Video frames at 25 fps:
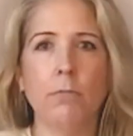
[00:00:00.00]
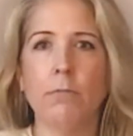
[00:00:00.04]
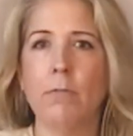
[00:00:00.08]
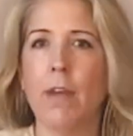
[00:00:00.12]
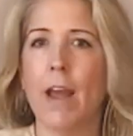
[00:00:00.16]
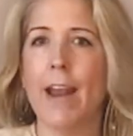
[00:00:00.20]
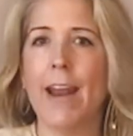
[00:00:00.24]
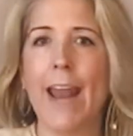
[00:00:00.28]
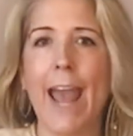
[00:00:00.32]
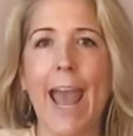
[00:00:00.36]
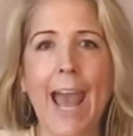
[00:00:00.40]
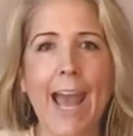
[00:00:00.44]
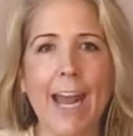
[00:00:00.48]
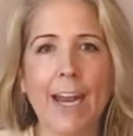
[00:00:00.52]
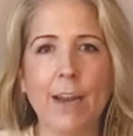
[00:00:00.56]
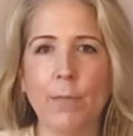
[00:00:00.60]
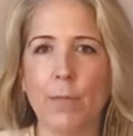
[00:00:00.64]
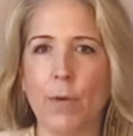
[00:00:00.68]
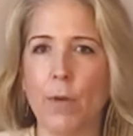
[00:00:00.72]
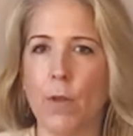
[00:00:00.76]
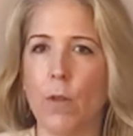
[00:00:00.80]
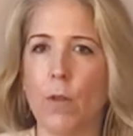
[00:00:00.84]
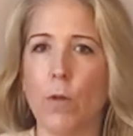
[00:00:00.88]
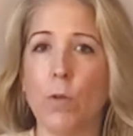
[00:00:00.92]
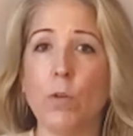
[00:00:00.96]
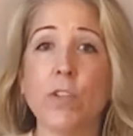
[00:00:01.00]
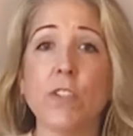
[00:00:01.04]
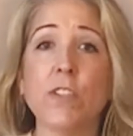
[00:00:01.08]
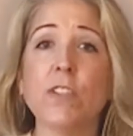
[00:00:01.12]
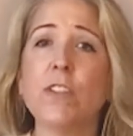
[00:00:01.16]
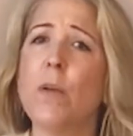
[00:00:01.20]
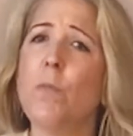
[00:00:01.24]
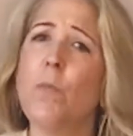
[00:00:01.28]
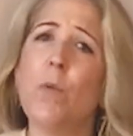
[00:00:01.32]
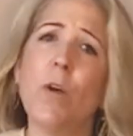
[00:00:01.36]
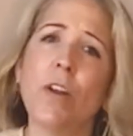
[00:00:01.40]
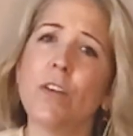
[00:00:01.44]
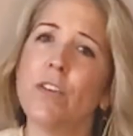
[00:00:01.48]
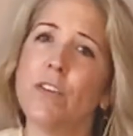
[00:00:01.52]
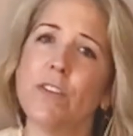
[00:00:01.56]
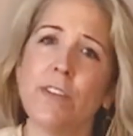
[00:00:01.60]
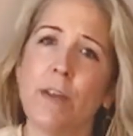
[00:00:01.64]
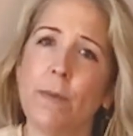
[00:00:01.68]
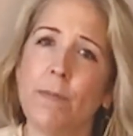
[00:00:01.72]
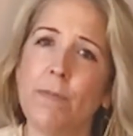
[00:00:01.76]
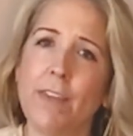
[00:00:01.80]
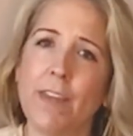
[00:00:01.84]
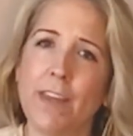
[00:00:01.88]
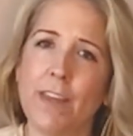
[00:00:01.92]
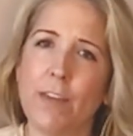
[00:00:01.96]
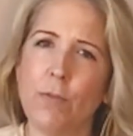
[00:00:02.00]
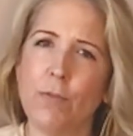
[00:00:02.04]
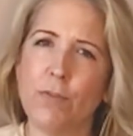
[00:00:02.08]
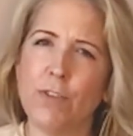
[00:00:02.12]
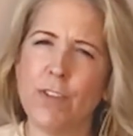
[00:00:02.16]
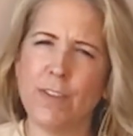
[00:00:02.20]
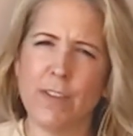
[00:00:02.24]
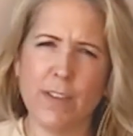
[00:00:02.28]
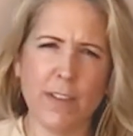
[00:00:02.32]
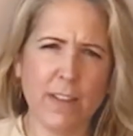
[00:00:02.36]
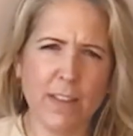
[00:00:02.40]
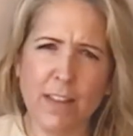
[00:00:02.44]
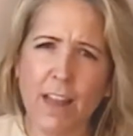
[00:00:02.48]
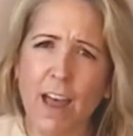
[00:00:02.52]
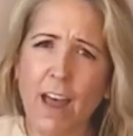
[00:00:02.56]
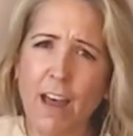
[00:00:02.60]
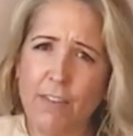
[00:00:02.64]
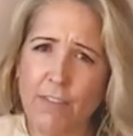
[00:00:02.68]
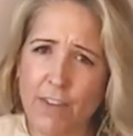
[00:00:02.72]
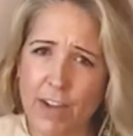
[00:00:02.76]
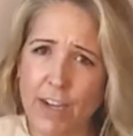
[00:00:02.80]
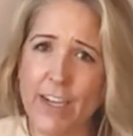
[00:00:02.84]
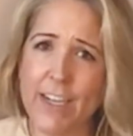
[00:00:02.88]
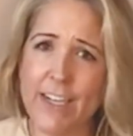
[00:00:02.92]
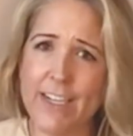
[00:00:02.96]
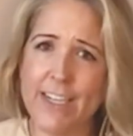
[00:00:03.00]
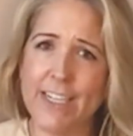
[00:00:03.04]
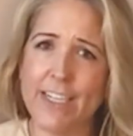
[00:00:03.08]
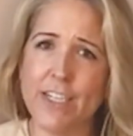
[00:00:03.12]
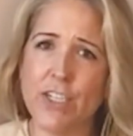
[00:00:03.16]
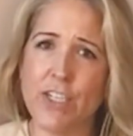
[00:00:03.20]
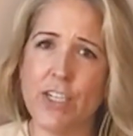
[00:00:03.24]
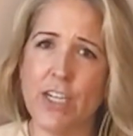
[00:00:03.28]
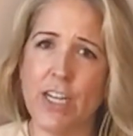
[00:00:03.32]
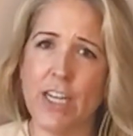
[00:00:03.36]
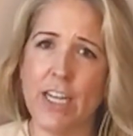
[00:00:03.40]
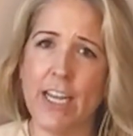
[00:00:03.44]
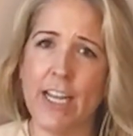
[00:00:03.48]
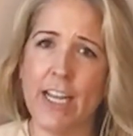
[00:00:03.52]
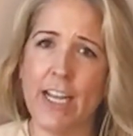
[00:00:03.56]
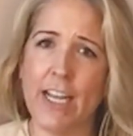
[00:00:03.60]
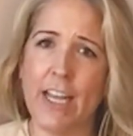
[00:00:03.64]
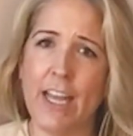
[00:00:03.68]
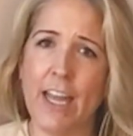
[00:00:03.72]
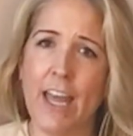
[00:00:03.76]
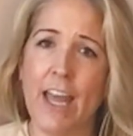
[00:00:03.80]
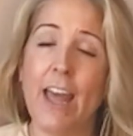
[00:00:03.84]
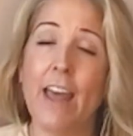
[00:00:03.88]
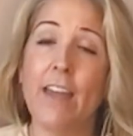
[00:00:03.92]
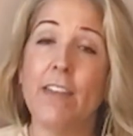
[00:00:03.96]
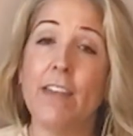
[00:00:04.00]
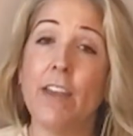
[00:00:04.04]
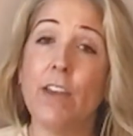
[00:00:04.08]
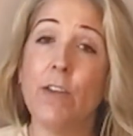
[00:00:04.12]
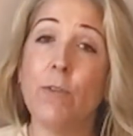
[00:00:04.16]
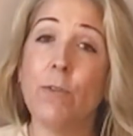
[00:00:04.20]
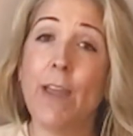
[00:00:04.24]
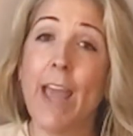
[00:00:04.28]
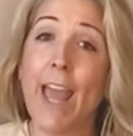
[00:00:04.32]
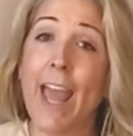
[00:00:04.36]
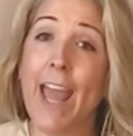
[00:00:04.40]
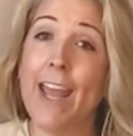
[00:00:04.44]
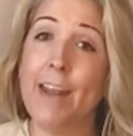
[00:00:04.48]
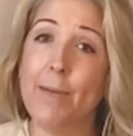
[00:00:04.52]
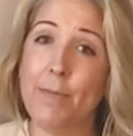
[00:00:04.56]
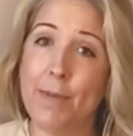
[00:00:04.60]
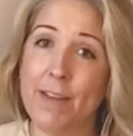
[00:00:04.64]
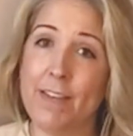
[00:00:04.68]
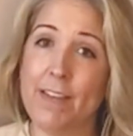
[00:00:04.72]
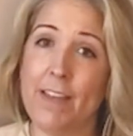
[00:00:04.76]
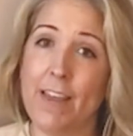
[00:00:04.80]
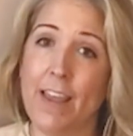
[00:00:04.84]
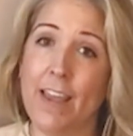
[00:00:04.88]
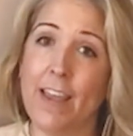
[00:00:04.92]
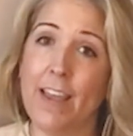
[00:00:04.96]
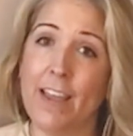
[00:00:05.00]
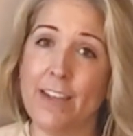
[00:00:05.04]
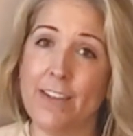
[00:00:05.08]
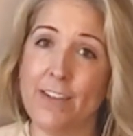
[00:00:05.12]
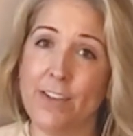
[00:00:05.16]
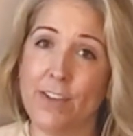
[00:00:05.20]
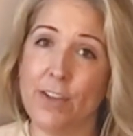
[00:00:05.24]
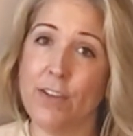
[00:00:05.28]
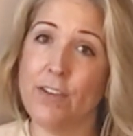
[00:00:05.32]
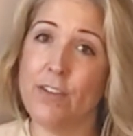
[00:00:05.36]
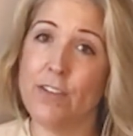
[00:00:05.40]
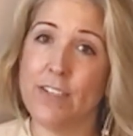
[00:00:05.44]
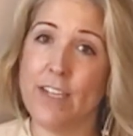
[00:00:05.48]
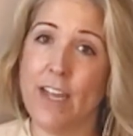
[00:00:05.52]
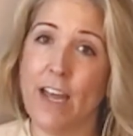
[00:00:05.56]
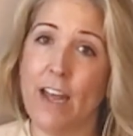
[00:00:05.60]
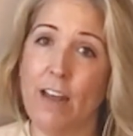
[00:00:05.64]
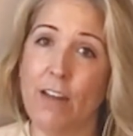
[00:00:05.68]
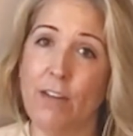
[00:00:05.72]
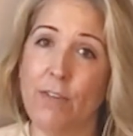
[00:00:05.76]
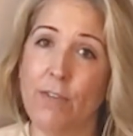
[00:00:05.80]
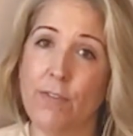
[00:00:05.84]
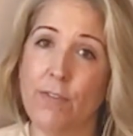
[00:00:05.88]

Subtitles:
an animal or someone or something you just love unconditionally, then you can't be saying it to yourself.